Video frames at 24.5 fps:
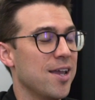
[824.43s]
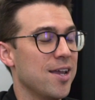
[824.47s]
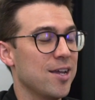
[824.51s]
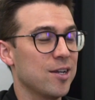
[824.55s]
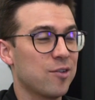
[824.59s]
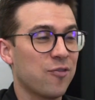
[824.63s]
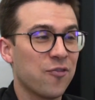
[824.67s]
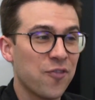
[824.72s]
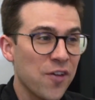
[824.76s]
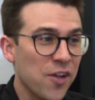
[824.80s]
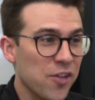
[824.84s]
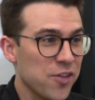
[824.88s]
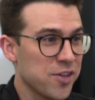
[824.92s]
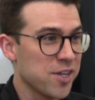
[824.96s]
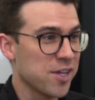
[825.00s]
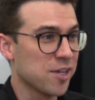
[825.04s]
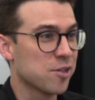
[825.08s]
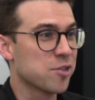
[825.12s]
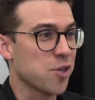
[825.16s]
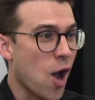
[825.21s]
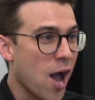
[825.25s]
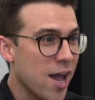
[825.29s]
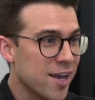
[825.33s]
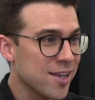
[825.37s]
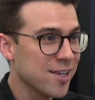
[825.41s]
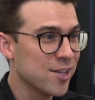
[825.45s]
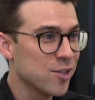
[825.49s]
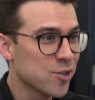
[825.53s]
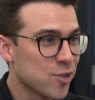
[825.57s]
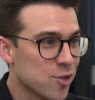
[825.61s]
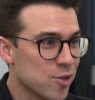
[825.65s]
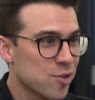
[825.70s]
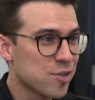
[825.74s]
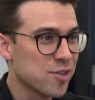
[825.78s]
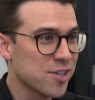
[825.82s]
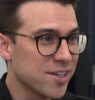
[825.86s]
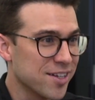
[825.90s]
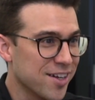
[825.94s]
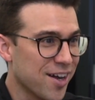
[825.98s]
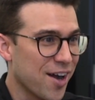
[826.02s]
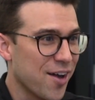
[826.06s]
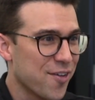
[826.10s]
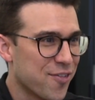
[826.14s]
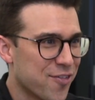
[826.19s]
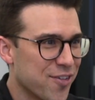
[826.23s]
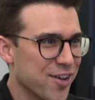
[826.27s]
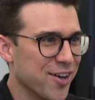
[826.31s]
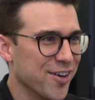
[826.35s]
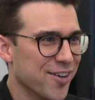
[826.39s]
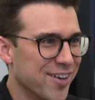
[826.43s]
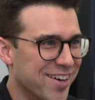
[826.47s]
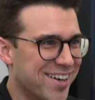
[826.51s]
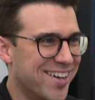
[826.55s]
It's fairly anxiety-inducing, I feel.